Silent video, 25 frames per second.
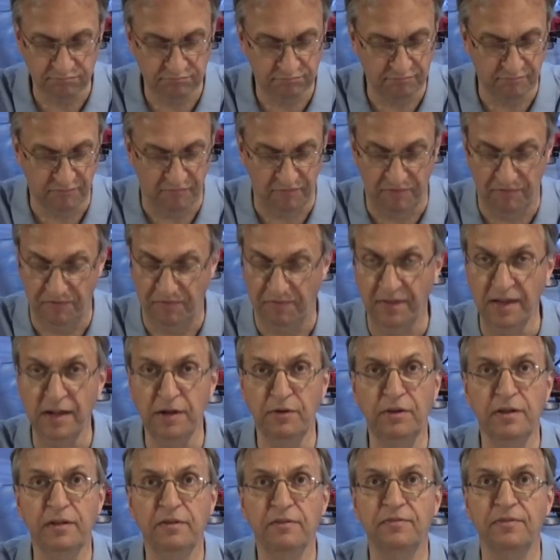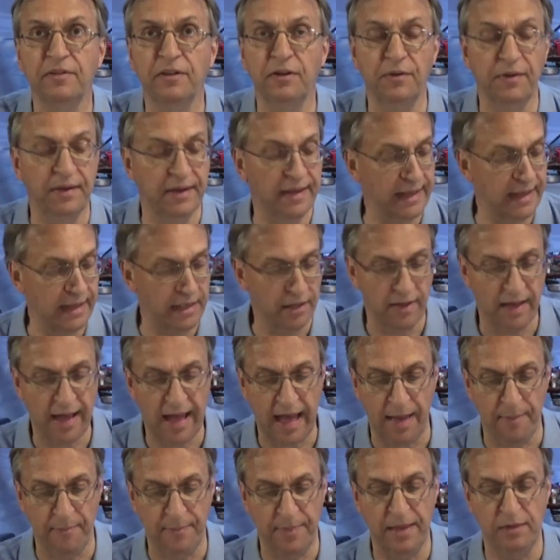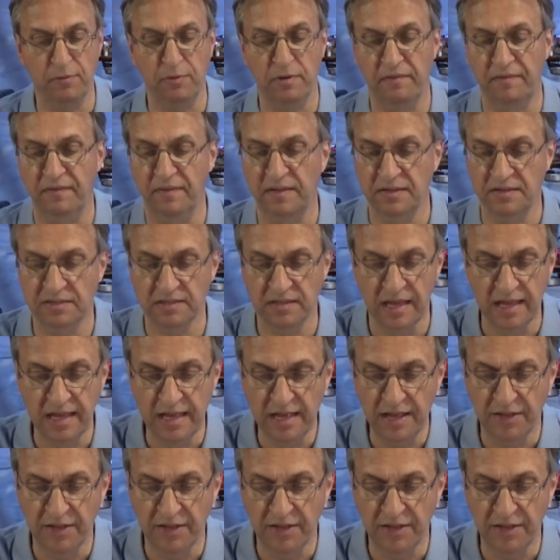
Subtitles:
very, very happy with this.